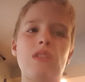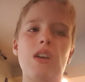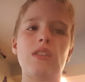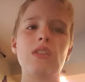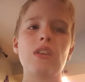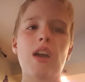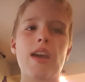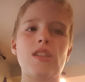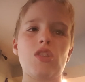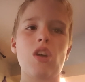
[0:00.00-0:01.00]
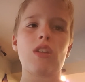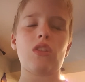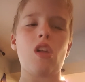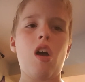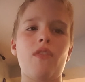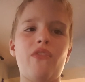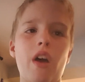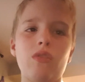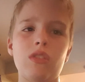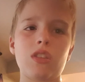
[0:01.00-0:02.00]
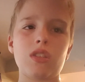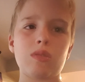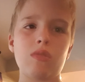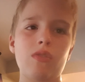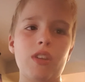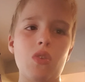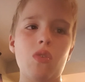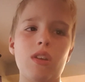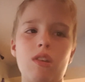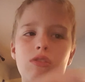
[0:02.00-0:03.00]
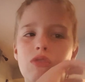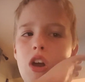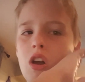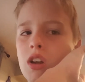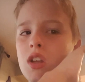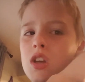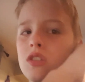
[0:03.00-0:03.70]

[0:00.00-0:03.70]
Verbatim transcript: but I still had a lot of fun with this movie, don't get me wrong.